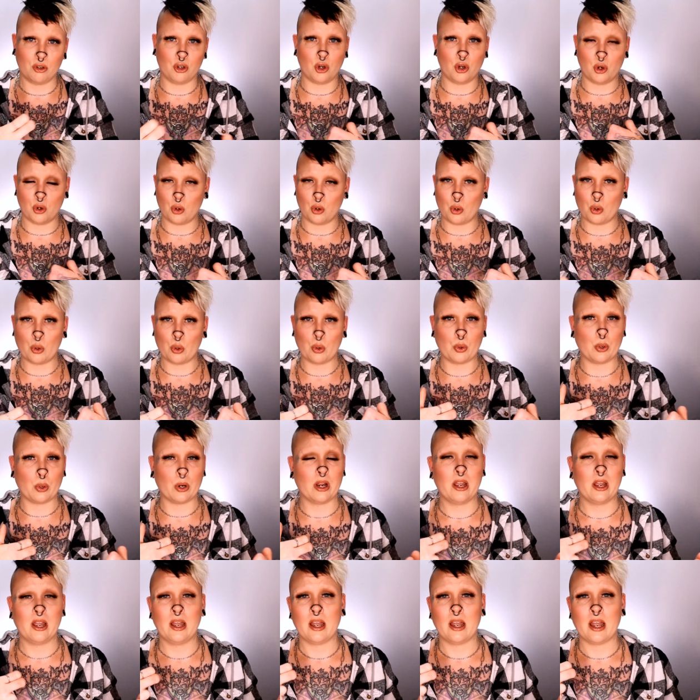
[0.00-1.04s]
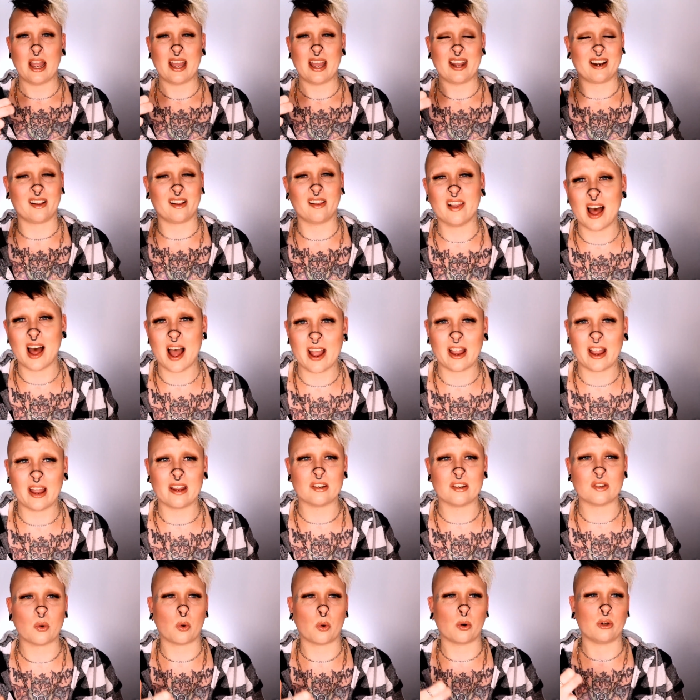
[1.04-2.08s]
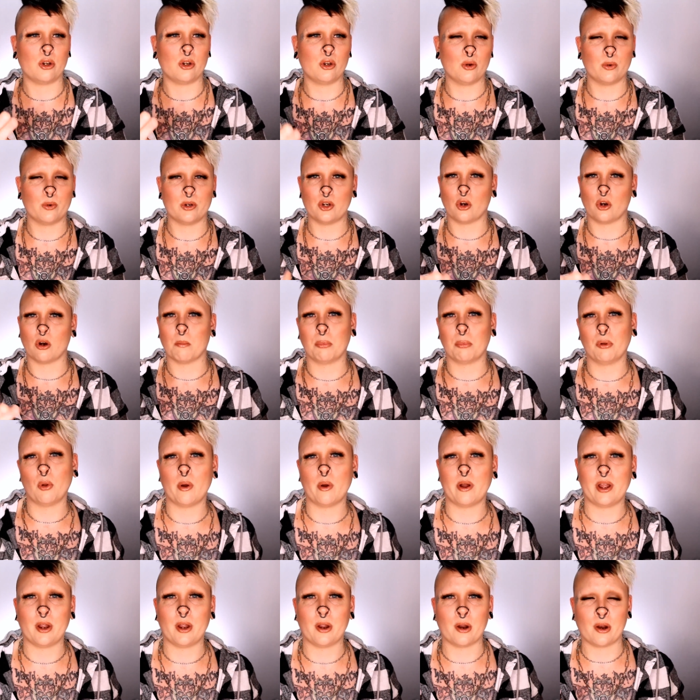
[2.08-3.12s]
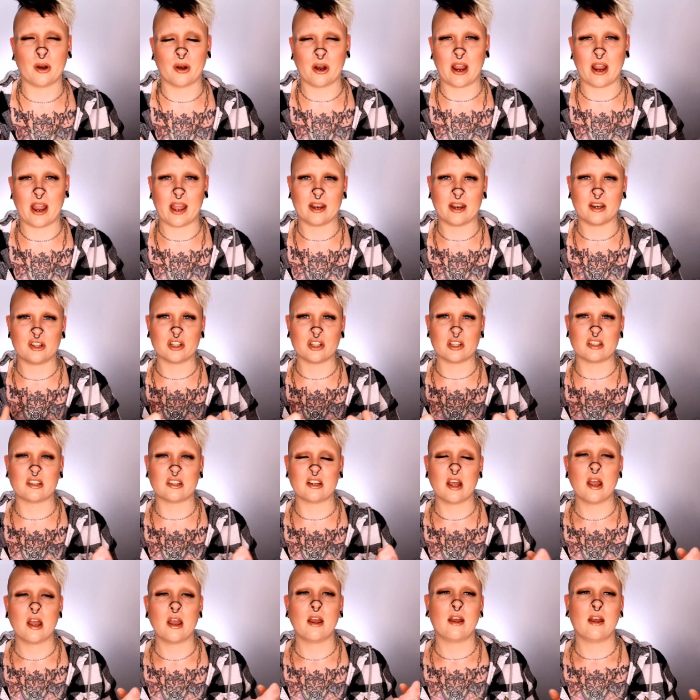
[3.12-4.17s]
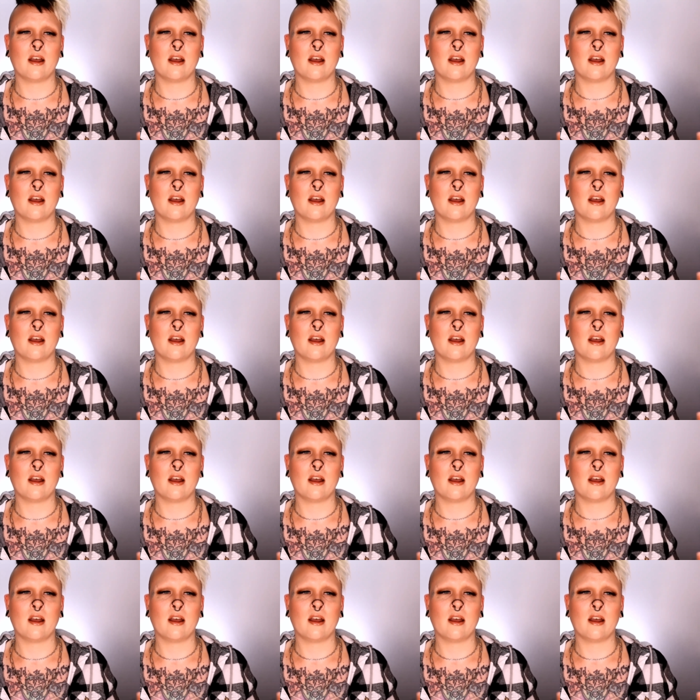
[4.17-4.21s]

you and a client or you and your employer, and just